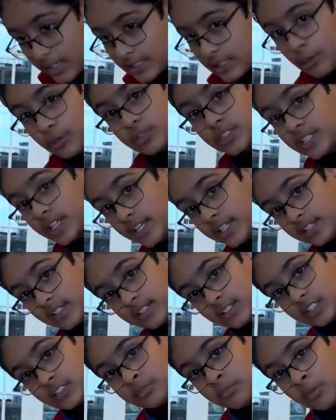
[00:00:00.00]
that was hitting
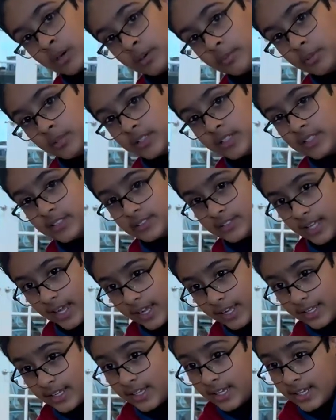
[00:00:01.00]
this marble is
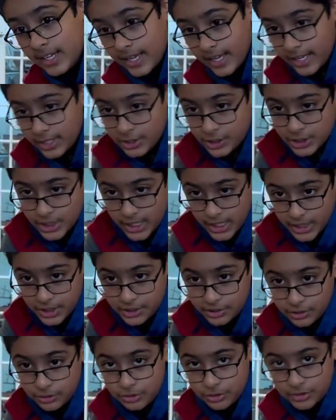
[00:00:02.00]
that it changed
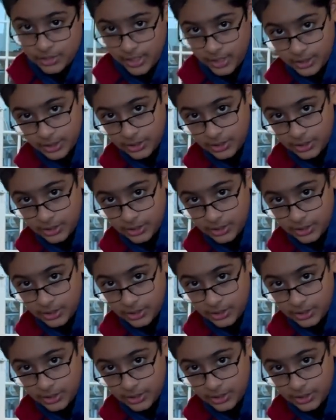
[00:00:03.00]
the